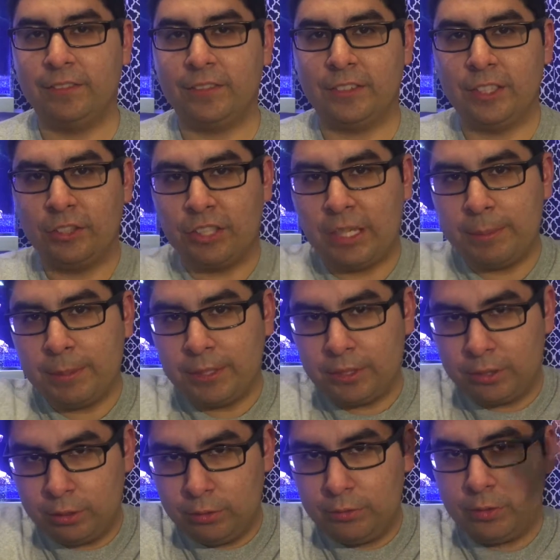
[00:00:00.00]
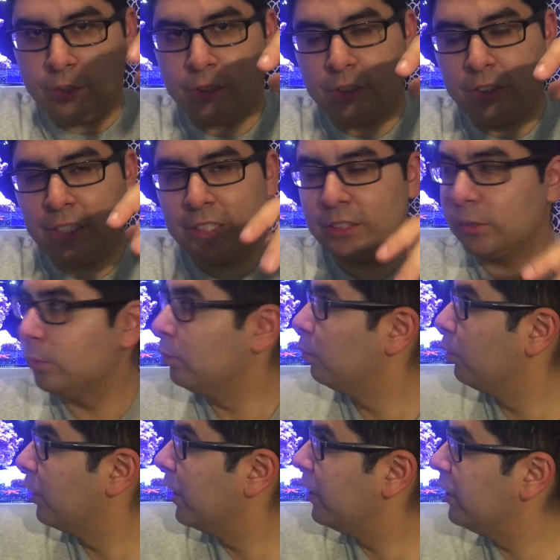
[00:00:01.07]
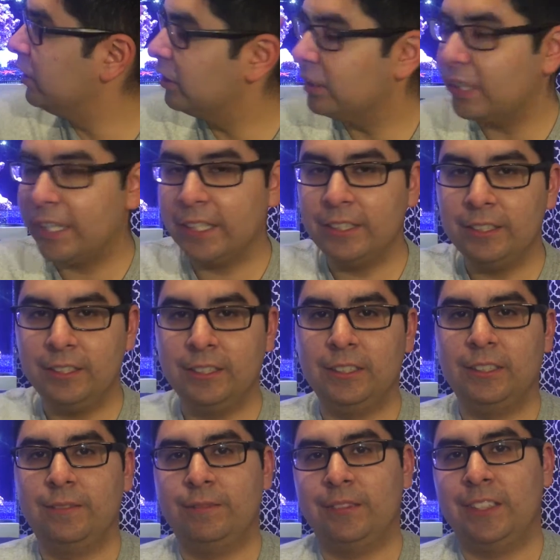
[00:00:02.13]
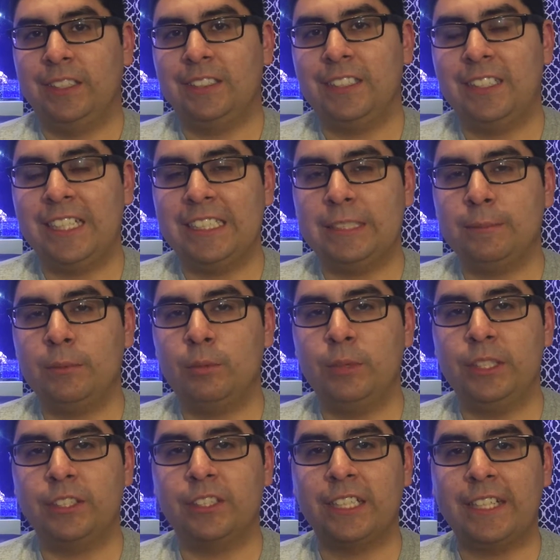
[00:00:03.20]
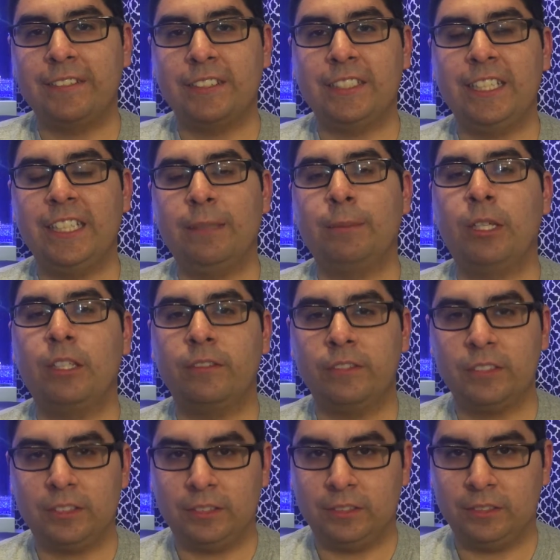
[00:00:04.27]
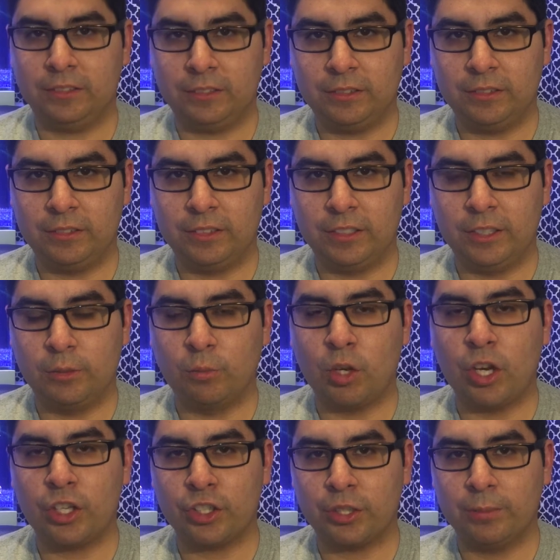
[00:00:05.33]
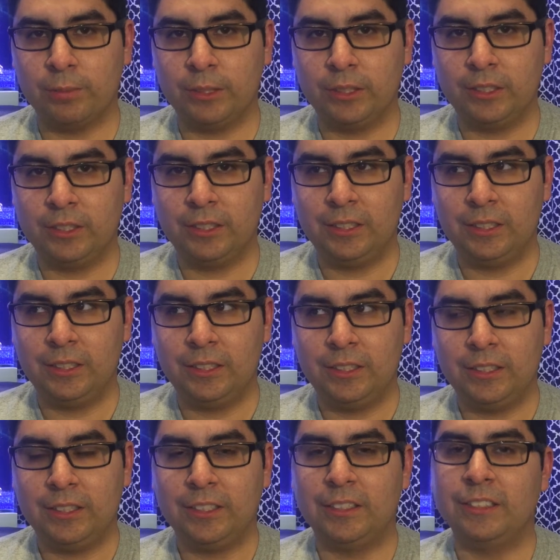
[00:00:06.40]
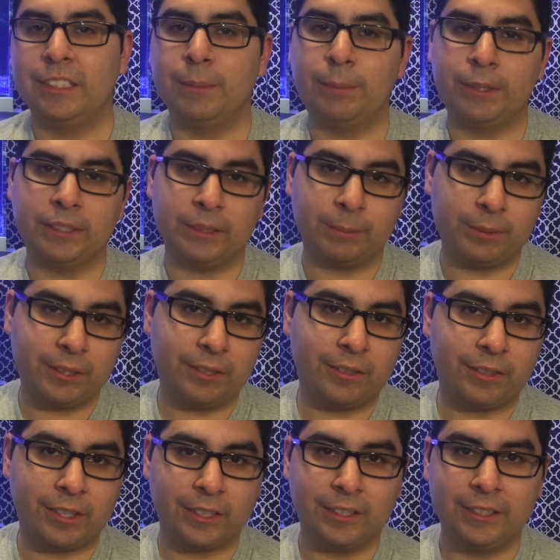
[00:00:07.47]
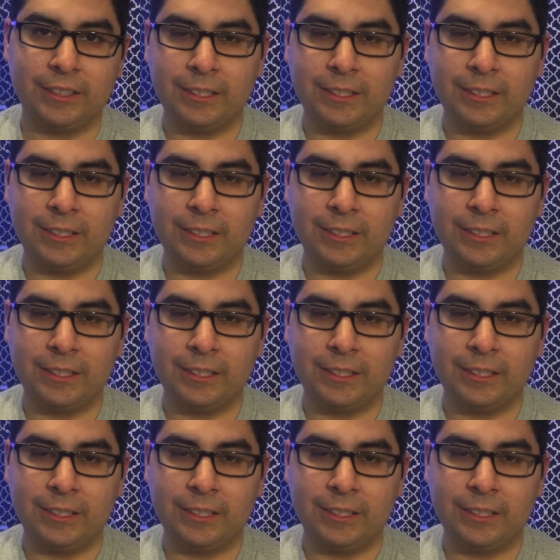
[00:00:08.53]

They drop in their 2 filter socks, 1 on each side. It's gonna last them a week. They're gonna have to take them off and wash them. And that brings up another thing.